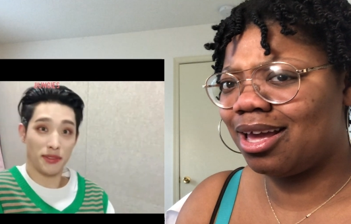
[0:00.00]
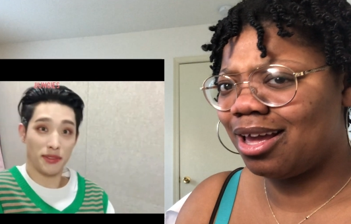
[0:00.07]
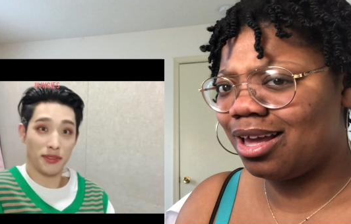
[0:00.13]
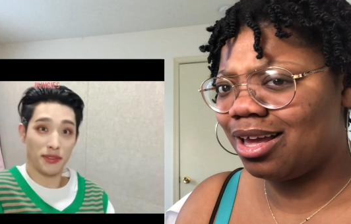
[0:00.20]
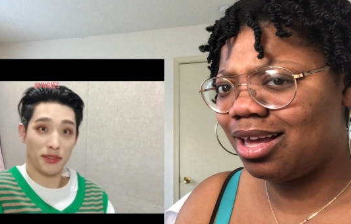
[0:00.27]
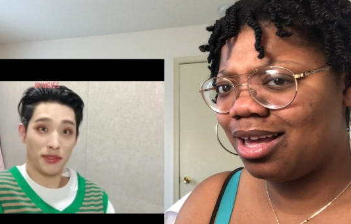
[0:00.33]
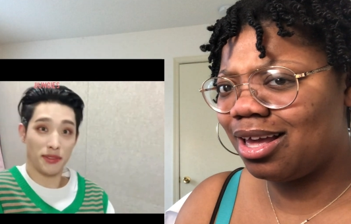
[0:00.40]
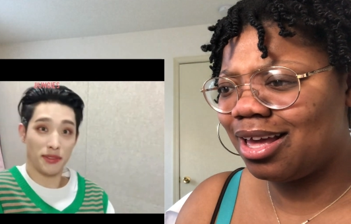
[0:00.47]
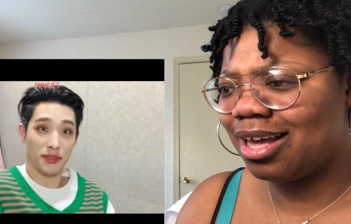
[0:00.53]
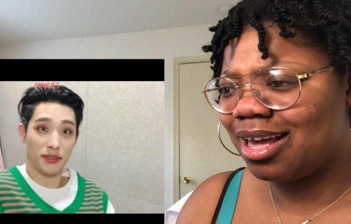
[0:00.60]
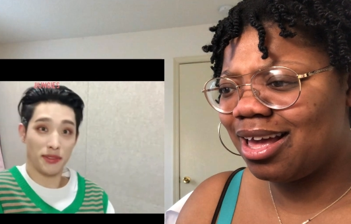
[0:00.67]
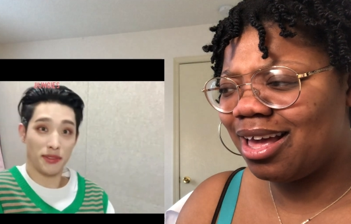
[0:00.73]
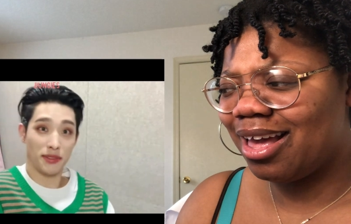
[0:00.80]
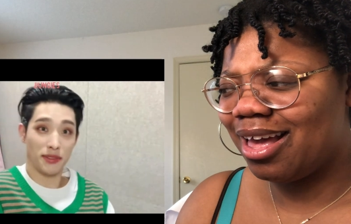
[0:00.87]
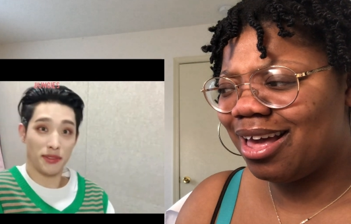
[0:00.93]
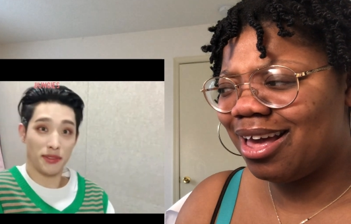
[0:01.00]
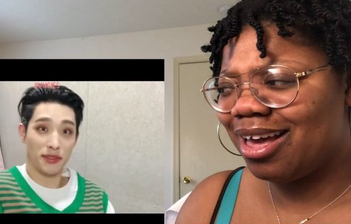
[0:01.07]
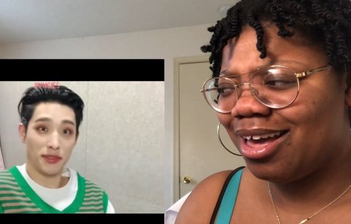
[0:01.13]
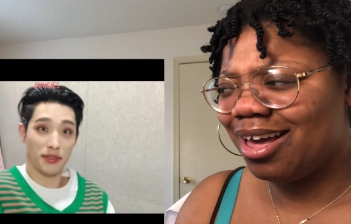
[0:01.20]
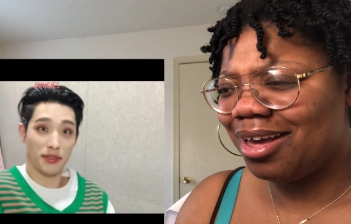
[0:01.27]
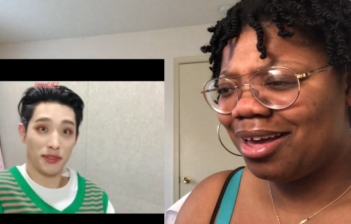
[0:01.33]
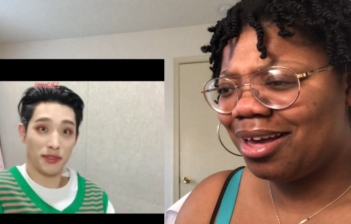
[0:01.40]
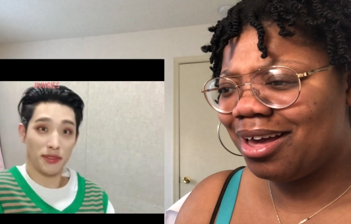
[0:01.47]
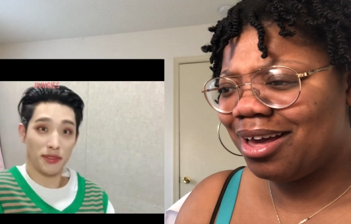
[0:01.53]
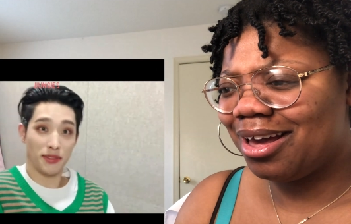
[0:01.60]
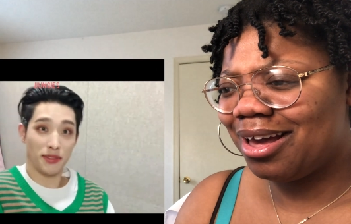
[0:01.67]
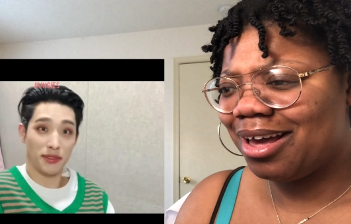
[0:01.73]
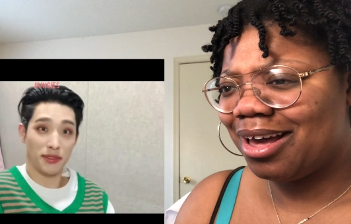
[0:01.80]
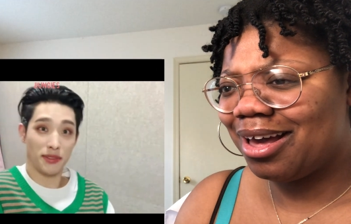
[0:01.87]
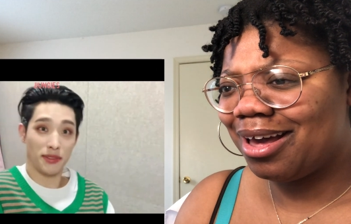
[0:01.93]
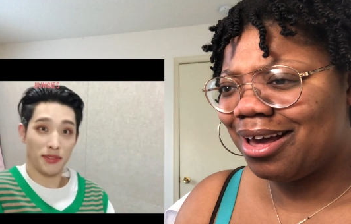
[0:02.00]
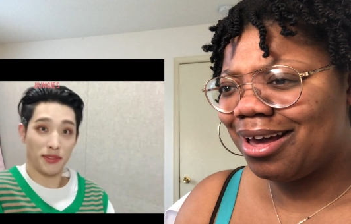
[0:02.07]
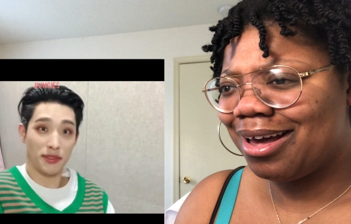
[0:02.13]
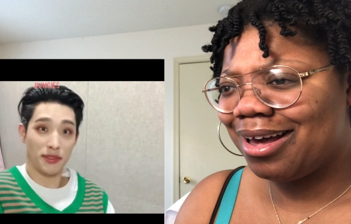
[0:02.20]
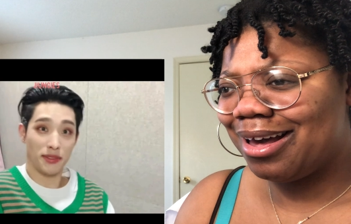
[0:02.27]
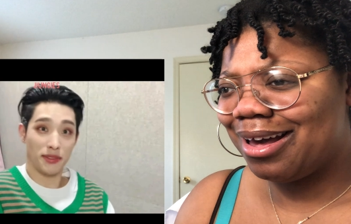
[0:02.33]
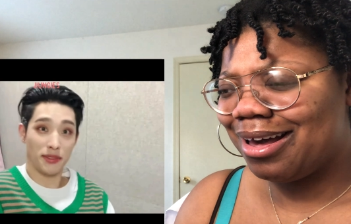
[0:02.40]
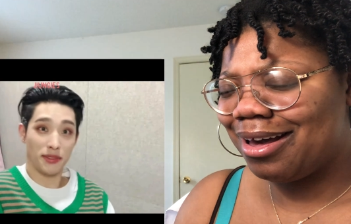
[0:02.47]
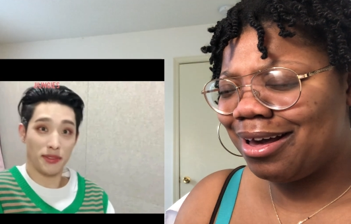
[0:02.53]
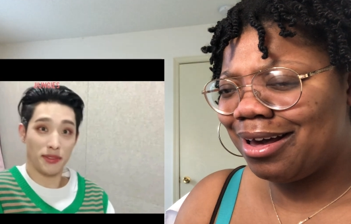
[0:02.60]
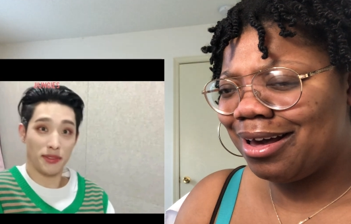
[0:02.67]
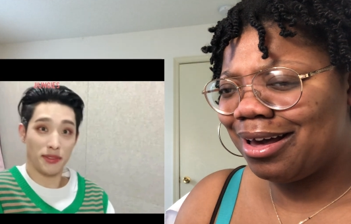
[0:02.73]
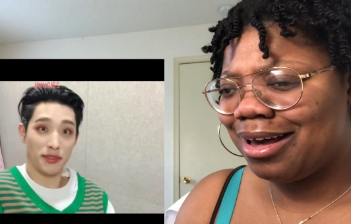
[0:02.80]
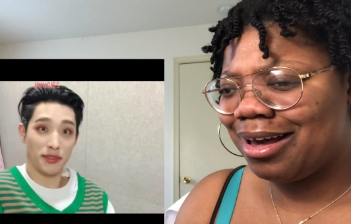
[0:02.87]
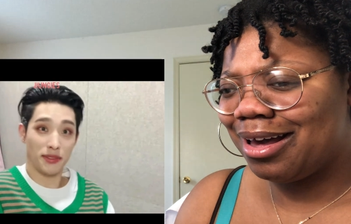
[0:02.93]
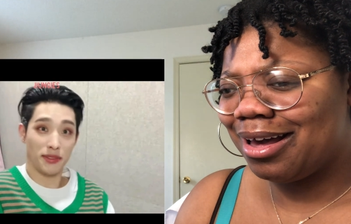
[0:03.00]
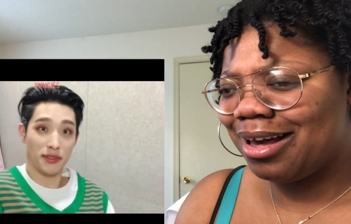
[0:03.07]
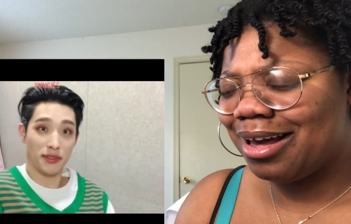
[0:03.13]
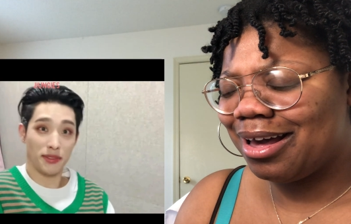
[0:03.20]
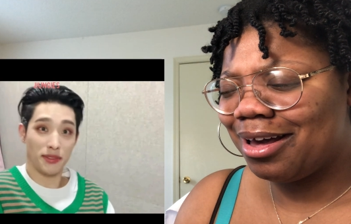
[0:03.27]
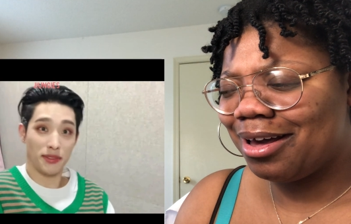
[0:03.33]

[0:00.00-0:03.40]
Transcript: No one is speaking in this clip.